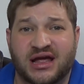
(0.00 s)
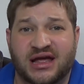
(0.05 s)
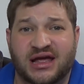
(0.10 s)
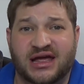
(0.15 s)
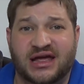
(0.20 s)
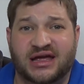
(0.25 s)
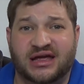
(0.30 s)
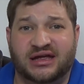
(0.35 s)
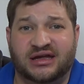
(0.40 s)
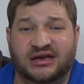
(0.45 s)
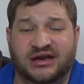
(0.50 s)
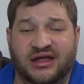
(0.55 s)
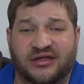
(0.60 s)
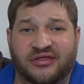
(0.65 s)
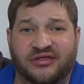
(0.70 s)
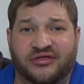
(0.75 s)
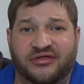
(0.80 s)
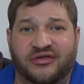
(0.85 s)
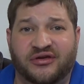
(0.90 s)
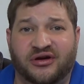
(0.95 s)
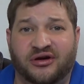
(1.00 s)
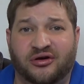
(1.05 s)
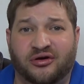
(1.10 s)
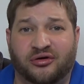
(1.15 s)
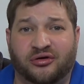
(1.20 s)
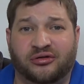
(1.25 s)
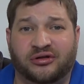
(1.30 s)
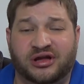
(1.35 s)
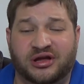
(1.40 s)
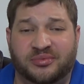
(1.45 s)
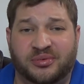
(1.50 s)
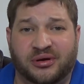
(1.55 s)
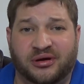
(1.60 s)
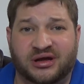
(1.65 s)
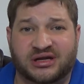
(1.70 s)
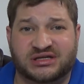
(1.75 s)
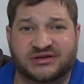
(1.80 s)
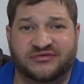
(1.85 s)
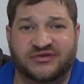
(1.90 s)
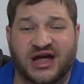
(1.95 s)
in the early
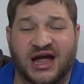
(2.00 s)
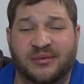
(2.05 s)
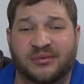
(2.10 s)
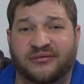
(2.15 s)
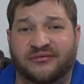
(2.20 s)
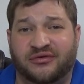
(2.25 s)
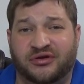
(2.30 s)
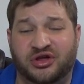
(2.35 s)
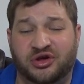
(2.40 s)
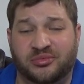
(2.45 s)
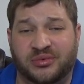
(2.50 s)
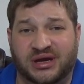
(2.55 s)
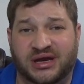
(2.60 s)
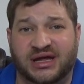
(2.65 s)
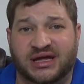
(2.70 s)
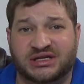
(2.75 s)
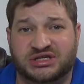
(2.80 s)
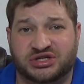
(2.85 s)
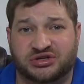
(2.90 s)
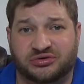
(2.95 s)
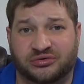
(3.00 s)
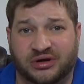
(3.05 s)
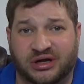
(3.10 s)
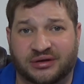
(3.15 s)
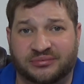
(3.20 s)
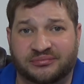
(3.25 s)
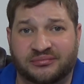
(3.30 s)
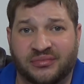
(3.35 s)
periods of time of human history.